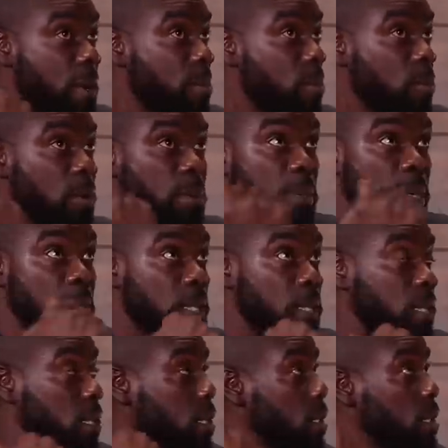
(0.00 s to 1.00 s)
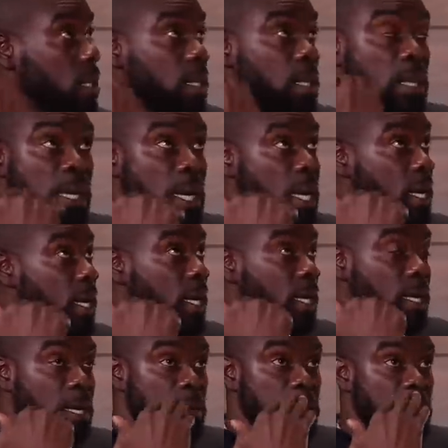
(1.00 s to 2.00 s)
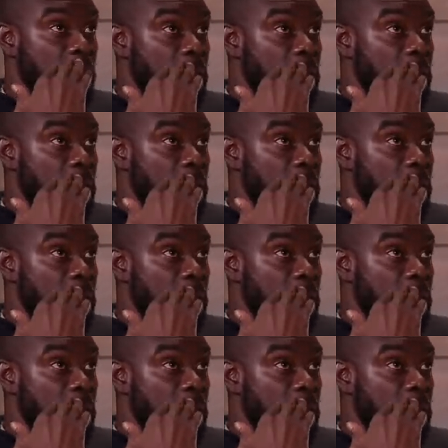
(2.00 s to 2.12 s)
robbie we met a lot of